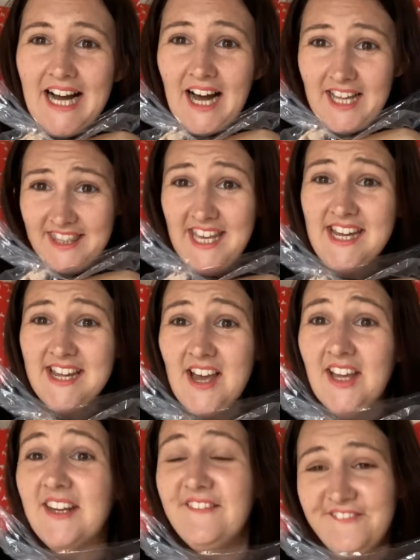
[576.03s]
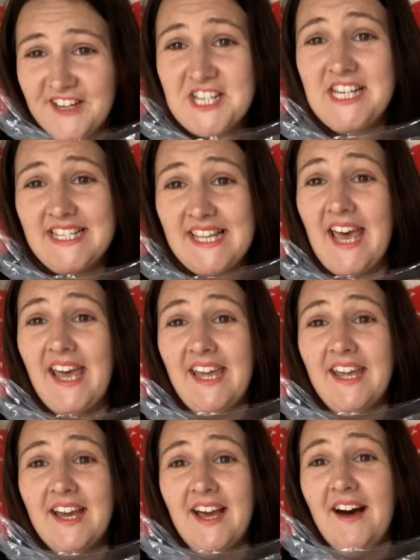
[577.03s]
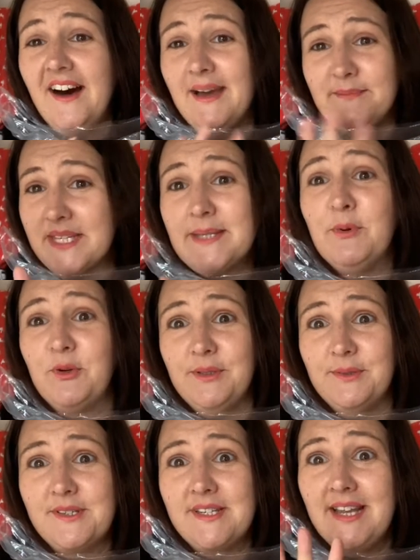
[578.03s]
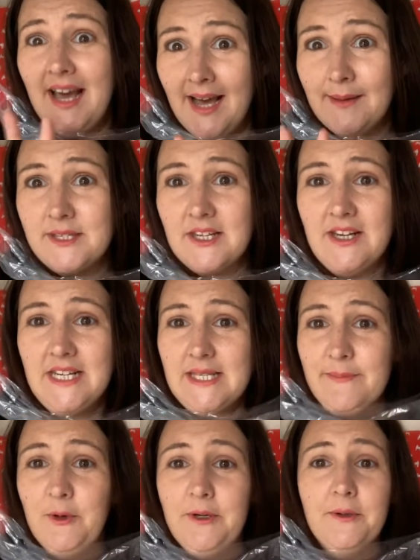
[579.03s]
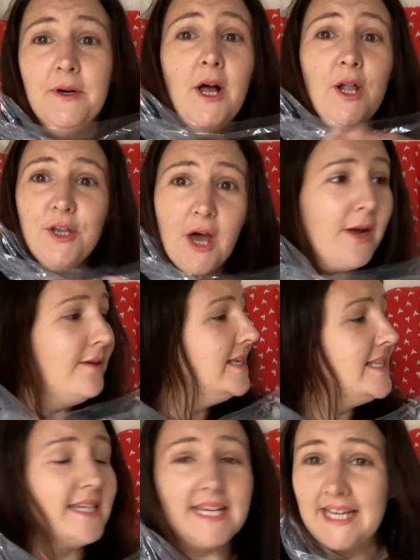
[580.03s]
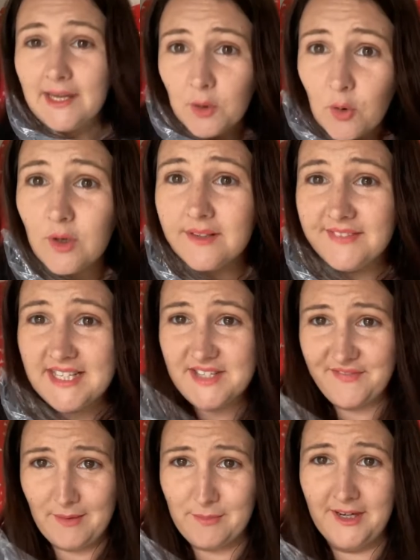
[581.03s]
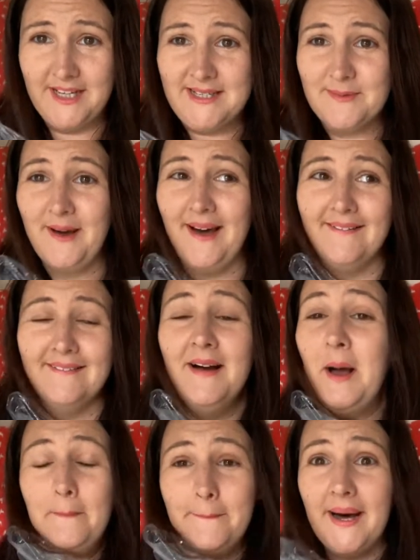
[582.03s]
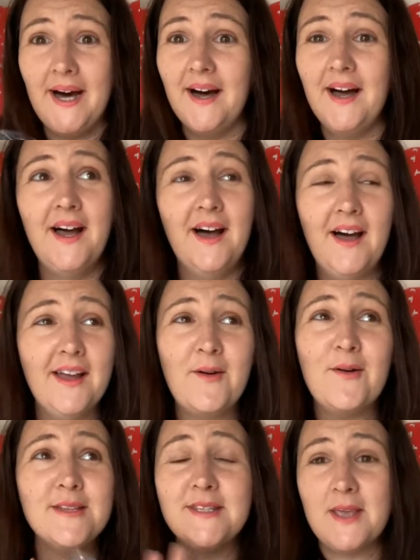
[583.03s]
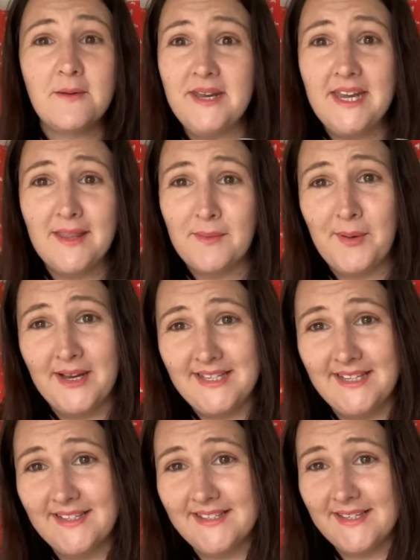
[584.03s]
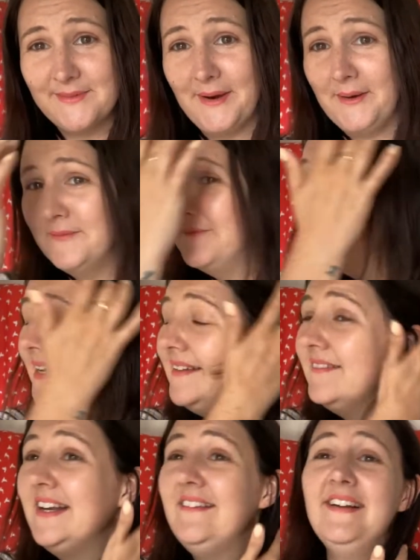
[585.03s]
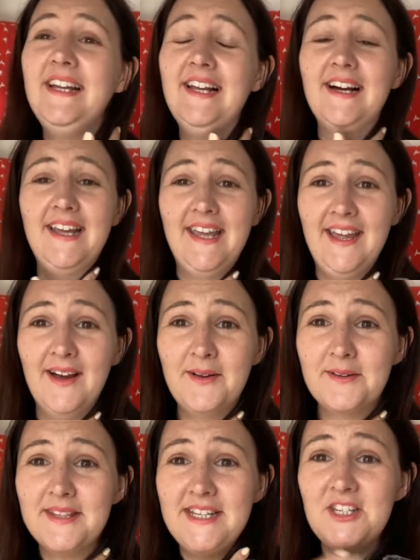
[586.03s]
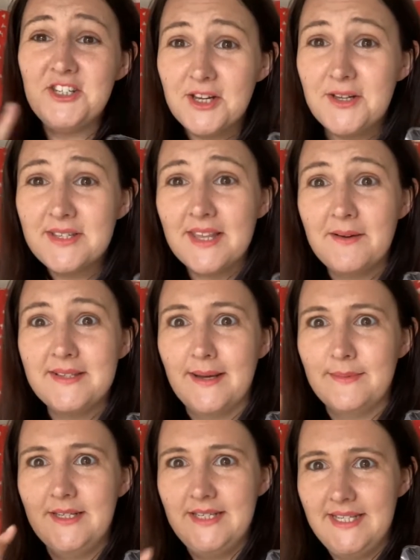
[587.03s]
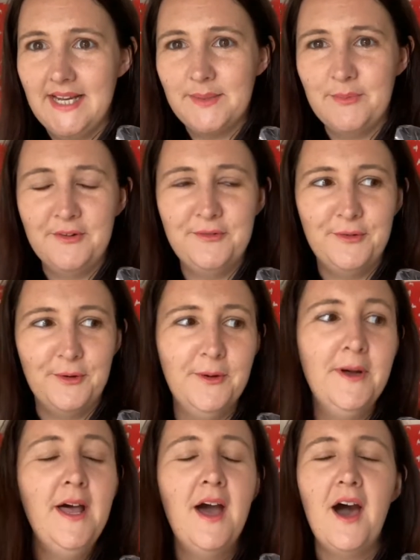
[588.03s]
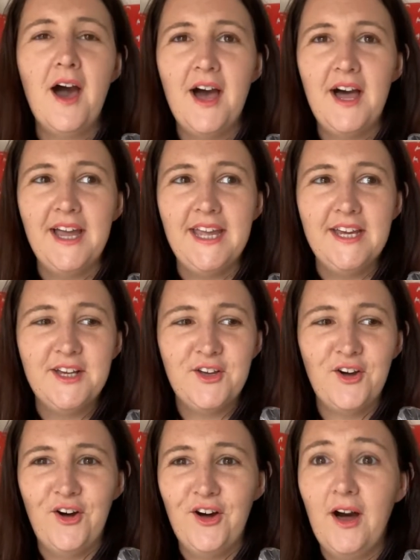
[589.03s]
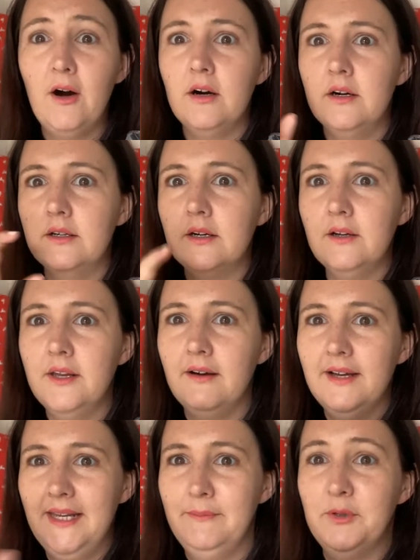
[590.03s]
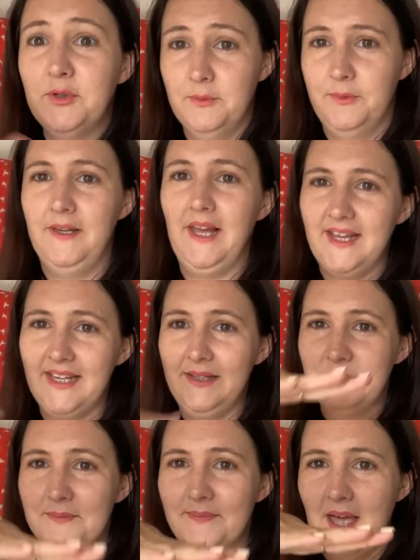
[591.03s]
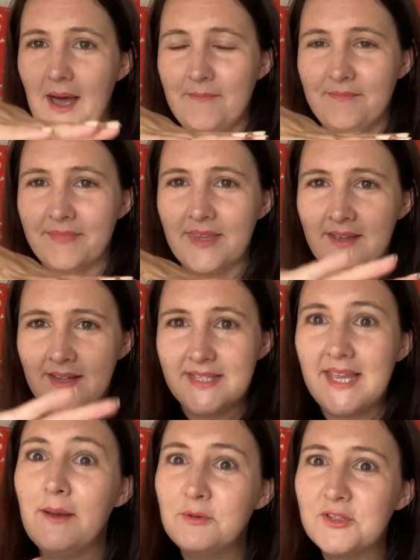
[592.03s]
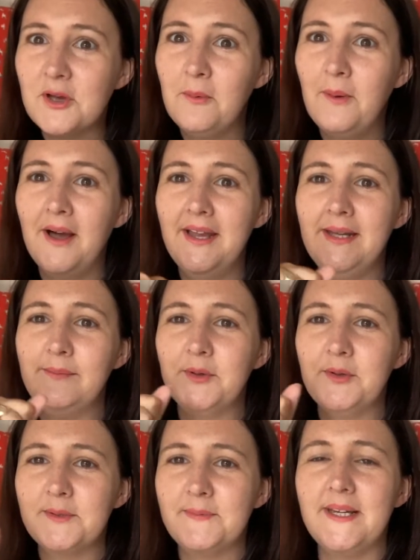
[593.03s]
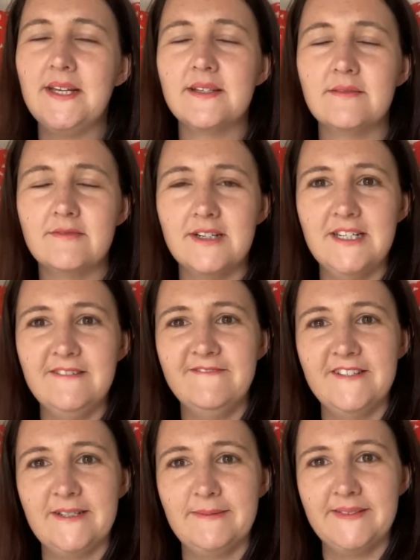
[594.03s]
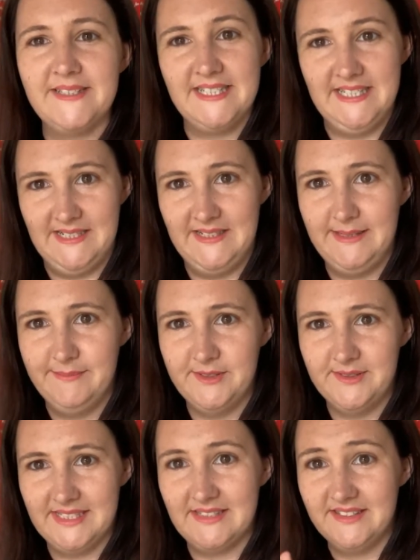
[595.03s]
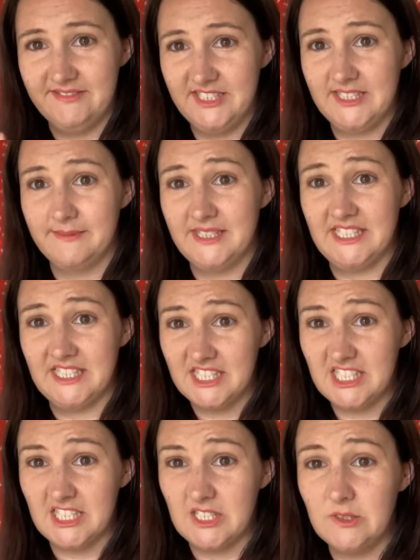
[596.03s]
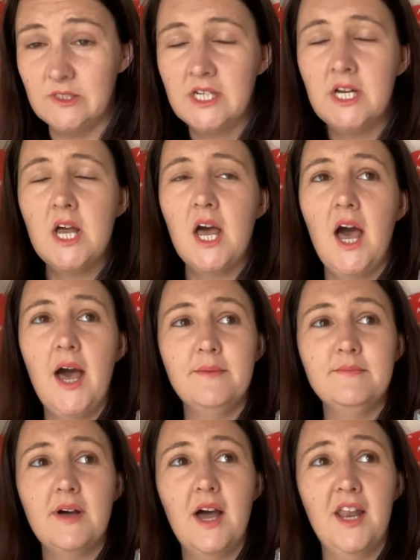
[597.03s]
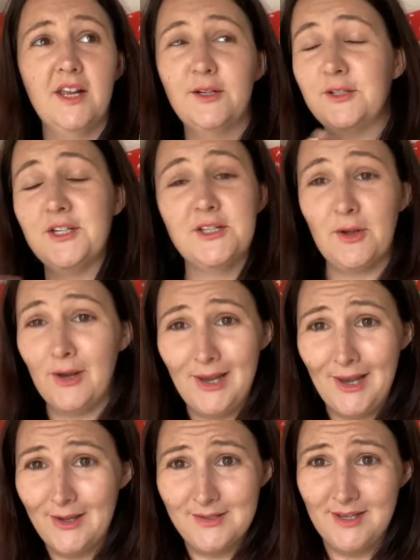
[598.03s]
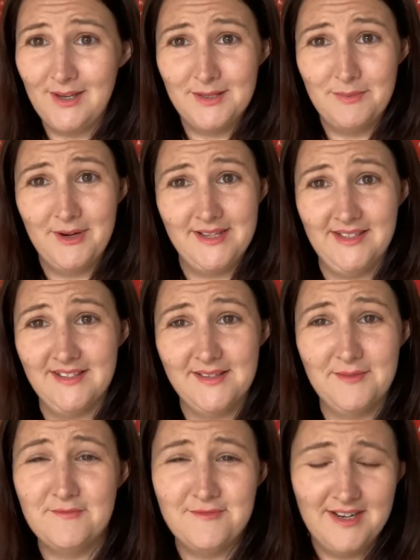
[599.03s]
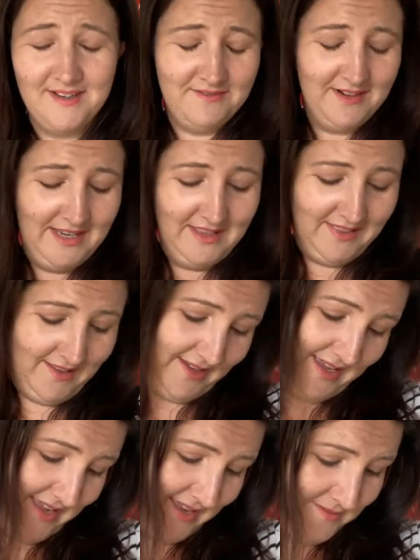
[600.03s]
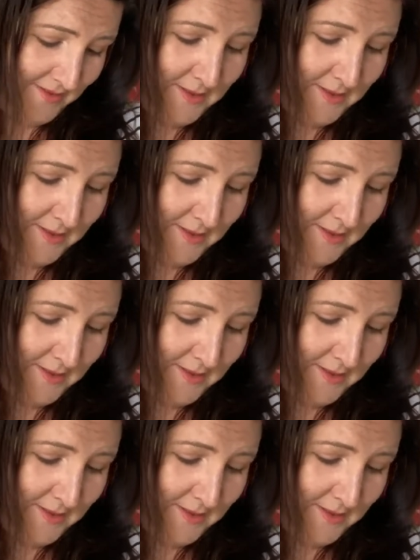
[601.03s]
I think I can officially say I'm spoiled, absolutely spoiled. Not only did I get all of this fabric as well, but I got so many other presents as well. I'm really, really, really lucky. I got these shoes that I was absolutely desperate for. I got, oh, I got an ironing board, like a little, tabletop ironing board, because I'm really fed up of getting the ironing board out every time I need to sew. And I just got loads and loads of presents, so I'm really, really lucky.